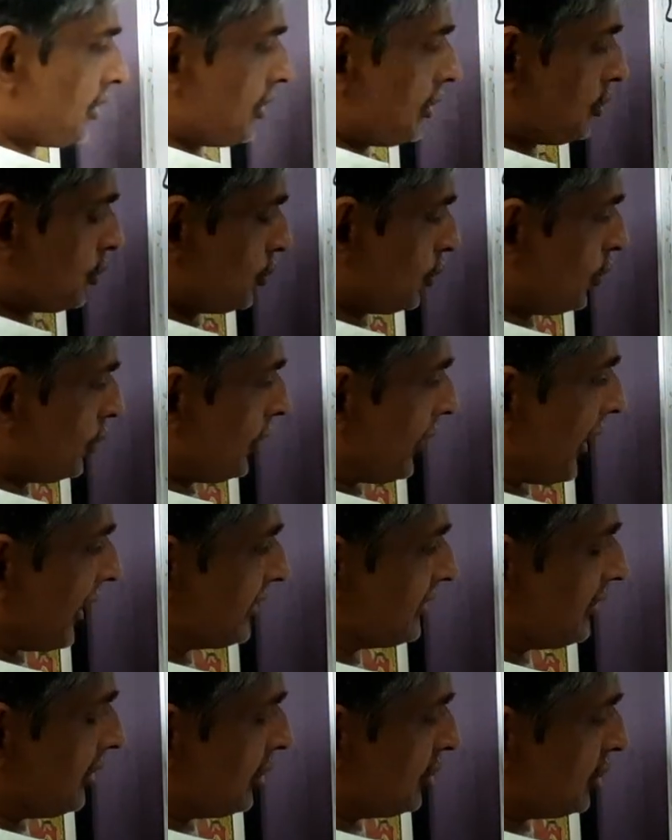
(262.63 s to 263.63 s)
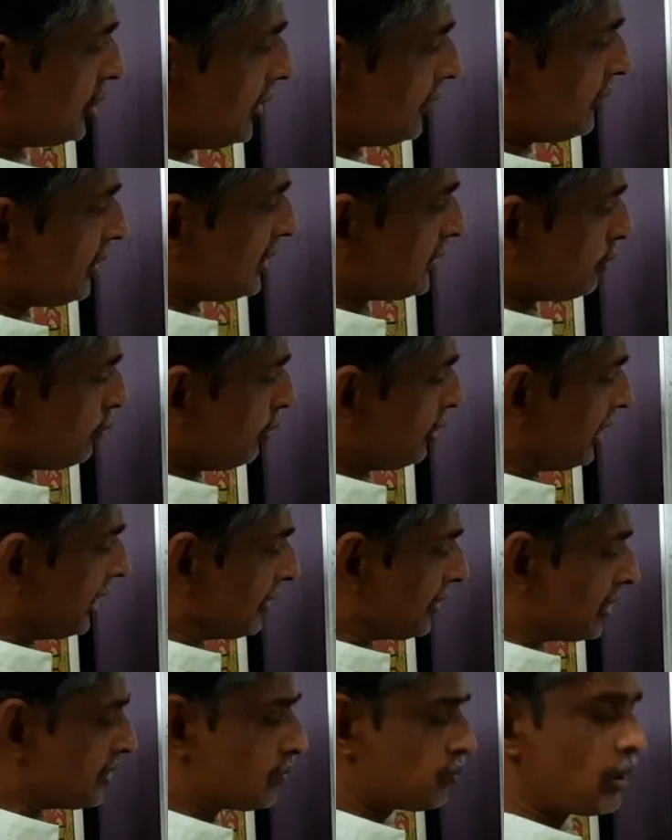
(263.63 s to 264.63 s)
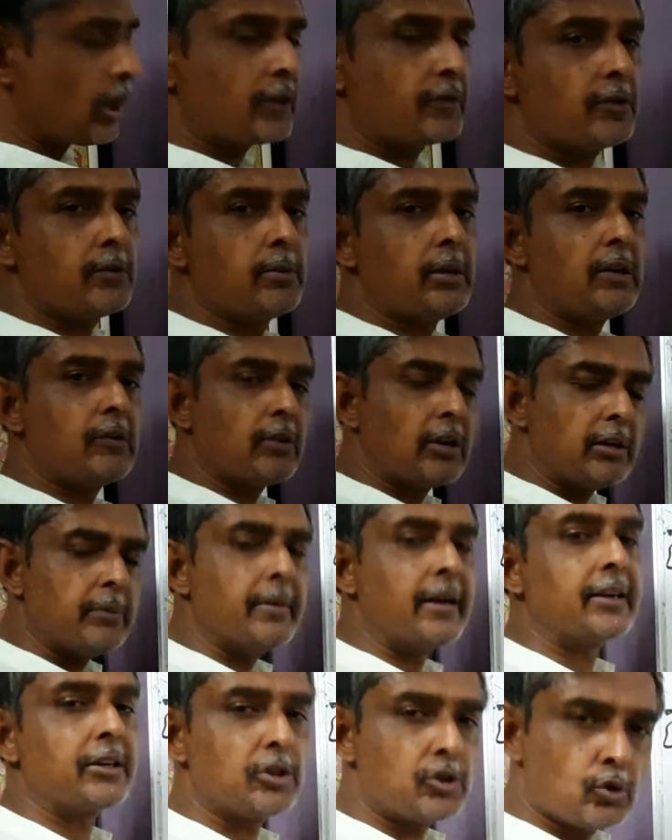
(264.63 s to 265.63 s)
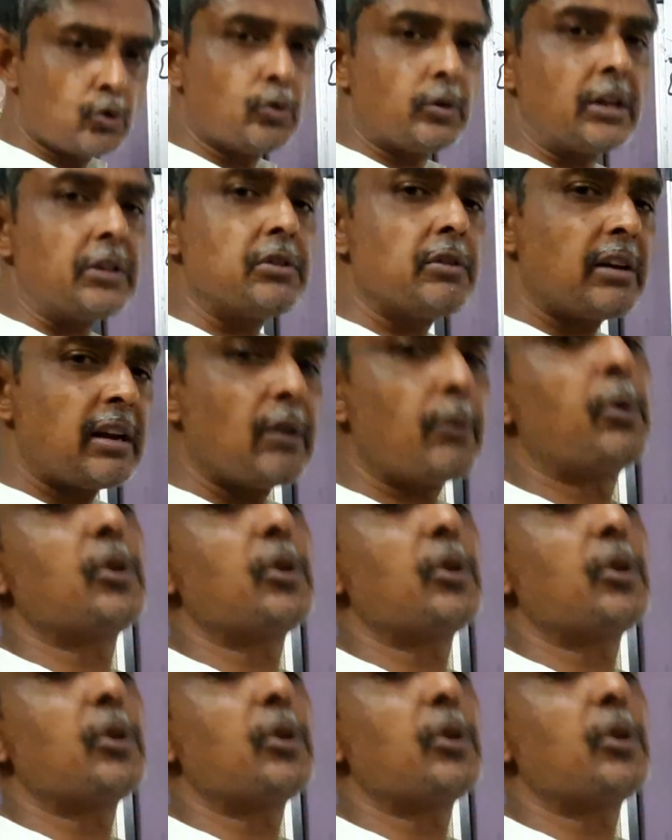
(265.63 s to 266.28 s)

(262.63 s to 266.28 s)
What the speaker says: So acceleration of this pulley and this block will be equal in magnitude and they will have